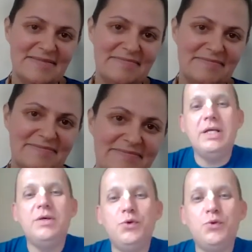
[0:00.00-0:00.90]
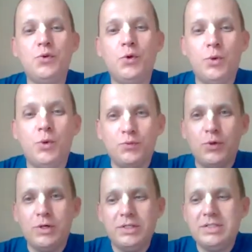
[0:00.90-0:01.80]
And I would add a few more
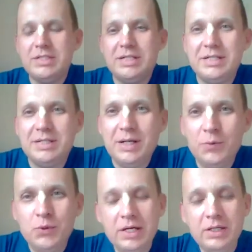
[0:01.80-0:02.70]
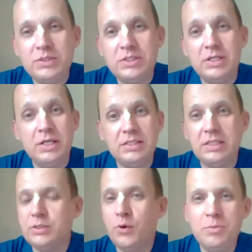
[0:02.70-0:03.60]
words. I would like to say that
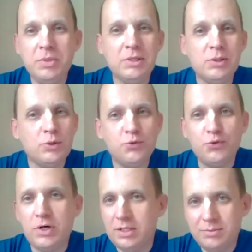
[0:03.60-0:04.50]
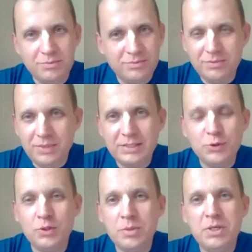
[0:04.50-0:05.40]
it's going to be a lot of fun.
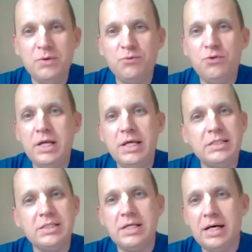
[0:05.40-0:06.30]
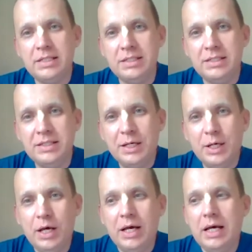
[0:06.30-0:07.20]
It's going to be very exciting
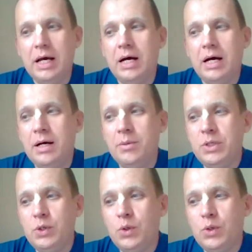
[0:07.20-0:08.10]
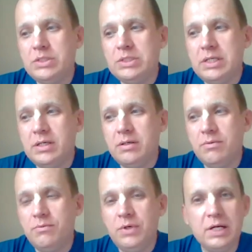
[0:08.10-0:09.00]
because
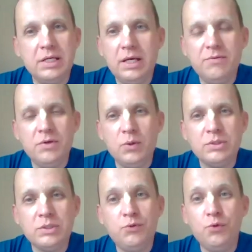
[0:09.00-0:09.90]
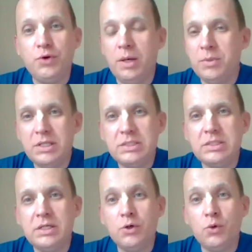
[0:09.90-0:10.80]
we are having also a few
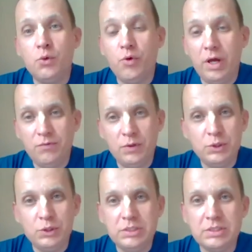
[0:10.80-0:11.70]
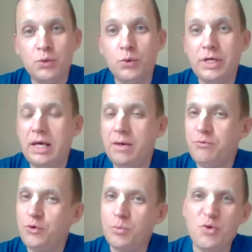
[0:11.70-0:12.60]
families who are refugees who came
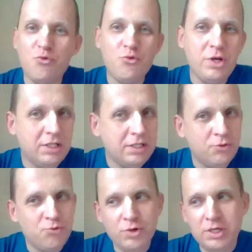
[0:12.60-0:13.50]
from the really